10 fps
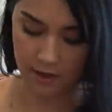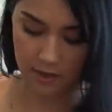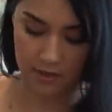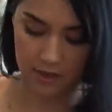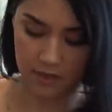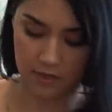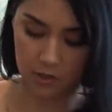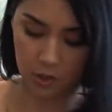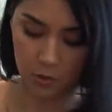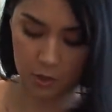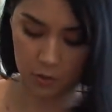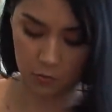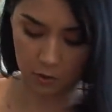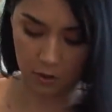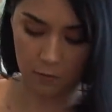and then the shorts
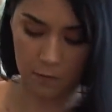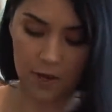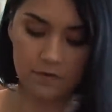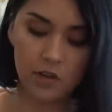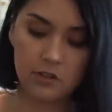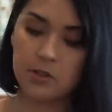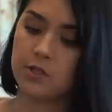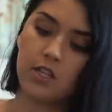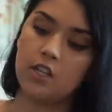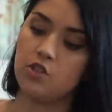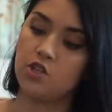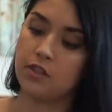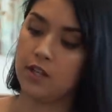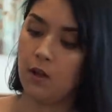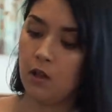were all $5 each
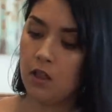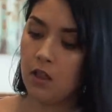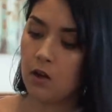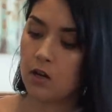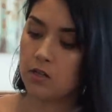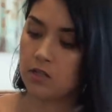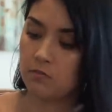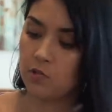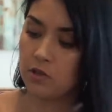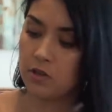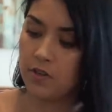and they all are similar.